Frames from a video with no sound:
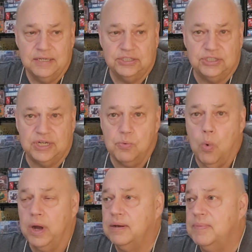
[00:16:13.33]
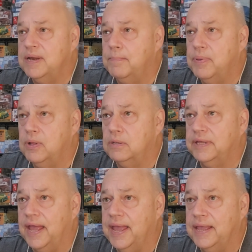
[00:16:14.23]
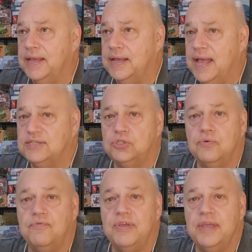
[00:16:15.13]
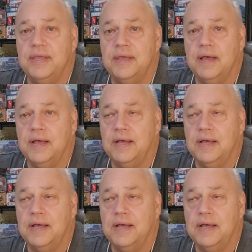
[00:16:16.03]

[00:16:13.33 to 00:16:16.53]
she wanted me to build a SUV